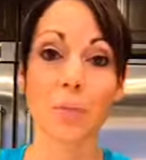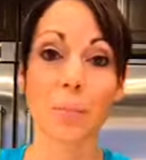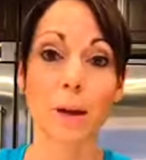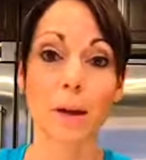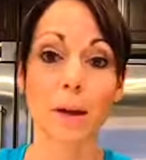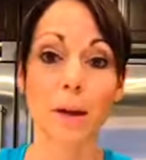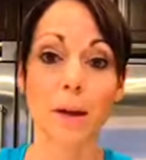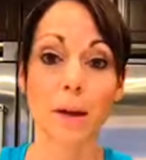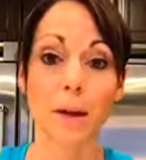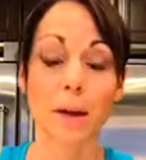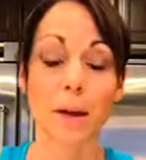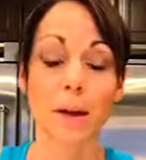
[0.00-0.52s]

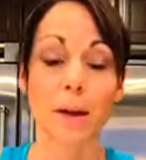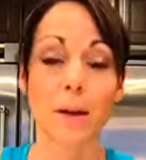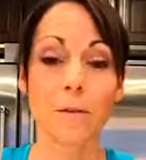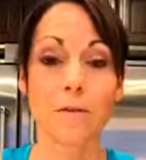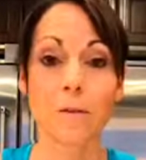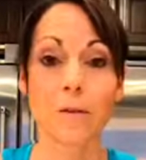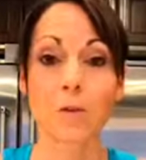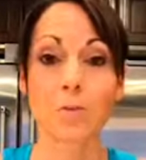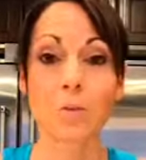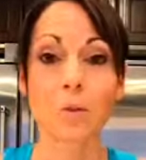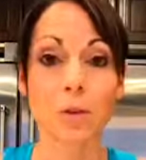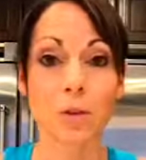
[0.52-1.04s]
But if
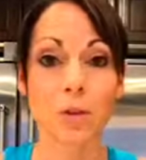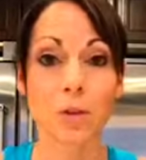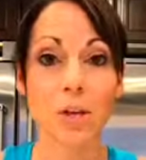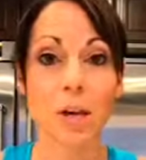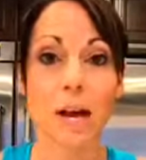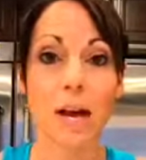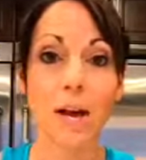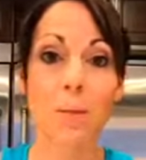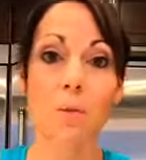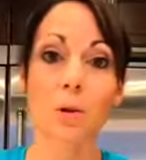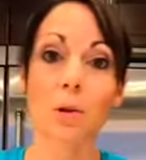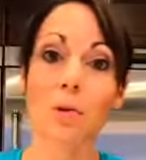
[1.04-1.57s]
it's
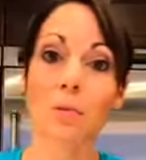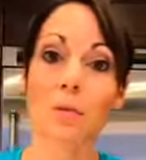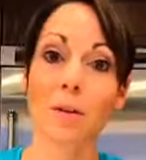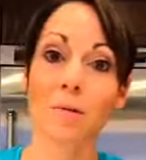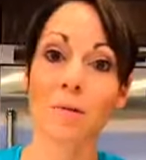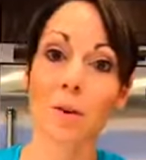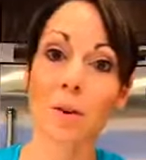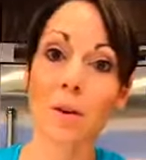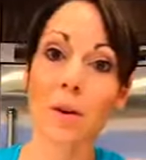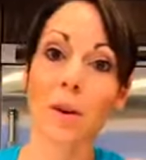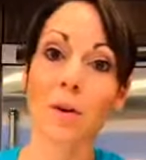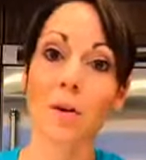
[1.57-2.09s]
wintertime or you live
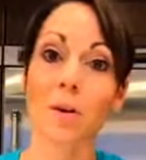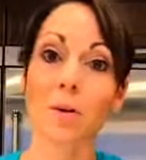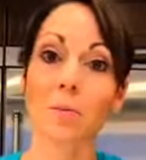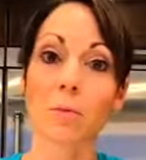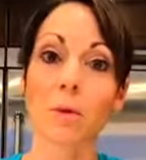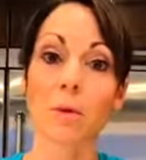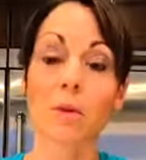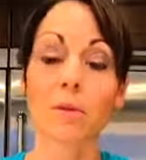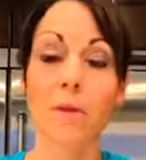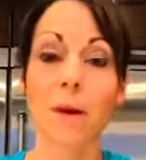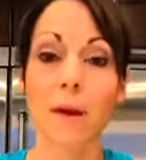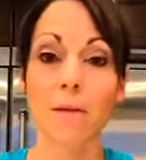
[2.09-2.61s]
in an area where
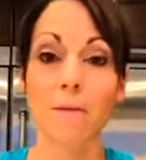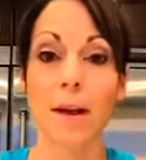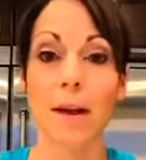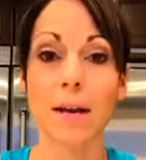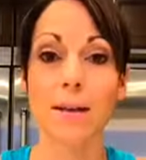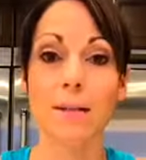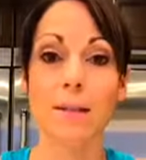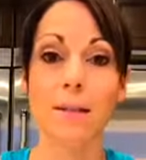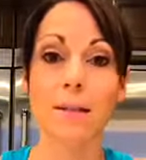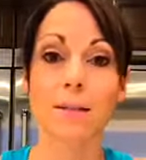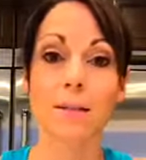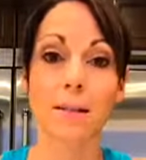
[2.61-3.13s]
you don't have
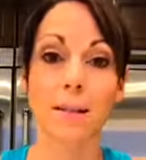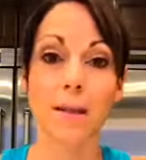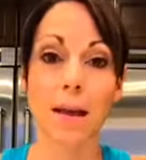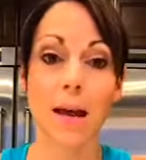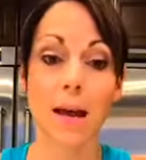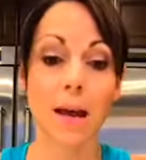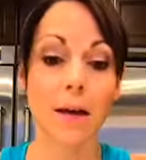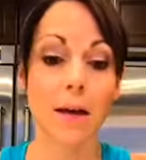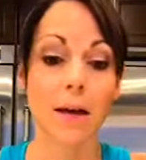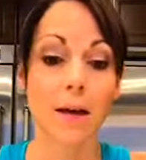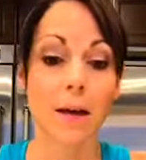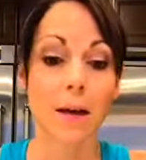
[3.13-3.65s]
access to
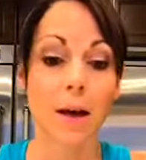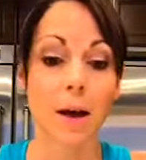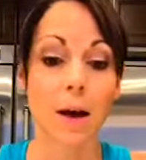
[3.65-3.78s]
that,